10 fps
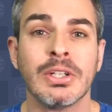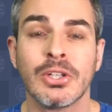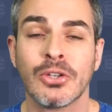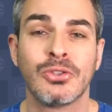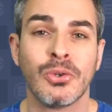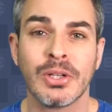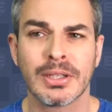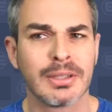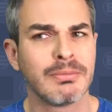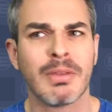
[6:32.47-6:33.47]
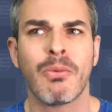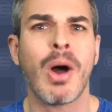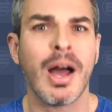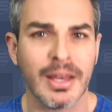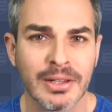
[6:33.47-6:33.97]
you know, doing in a
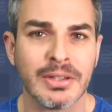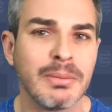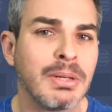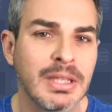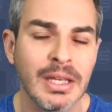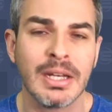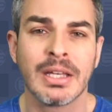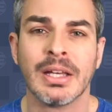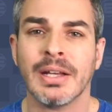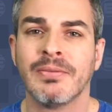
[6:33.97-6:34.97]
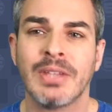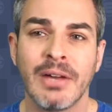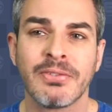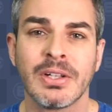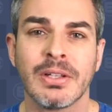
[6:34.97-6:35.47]
while in the beginning,
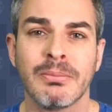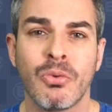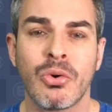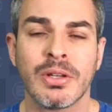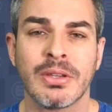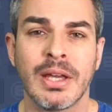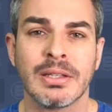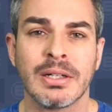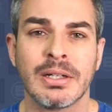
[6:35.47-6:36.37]
definitely more than